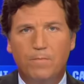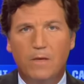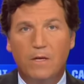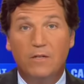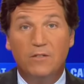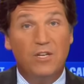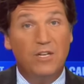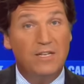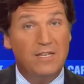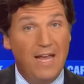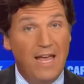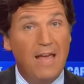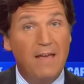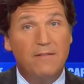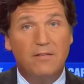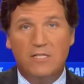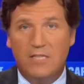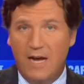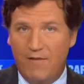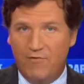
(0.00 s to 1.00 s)
Today,
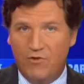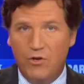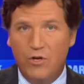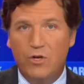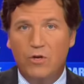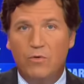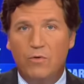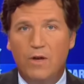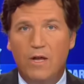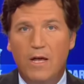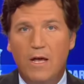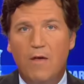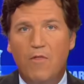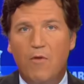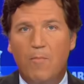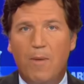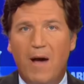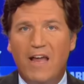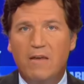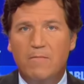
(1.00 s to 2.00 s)
this afternoon,
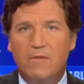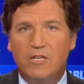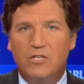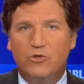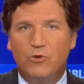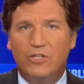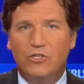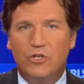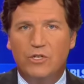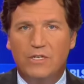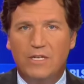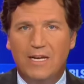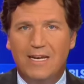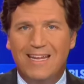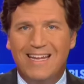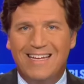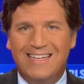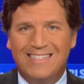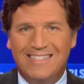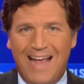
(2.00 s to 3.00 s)
the Biden administration did
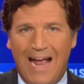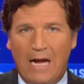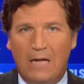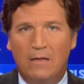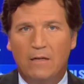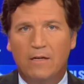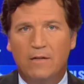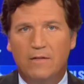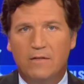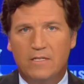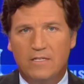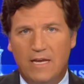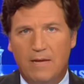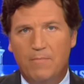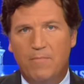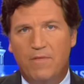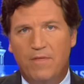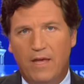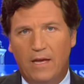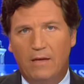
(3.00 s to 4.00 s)
exactly the
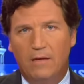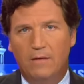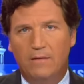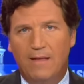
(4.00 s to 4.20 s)
same thing.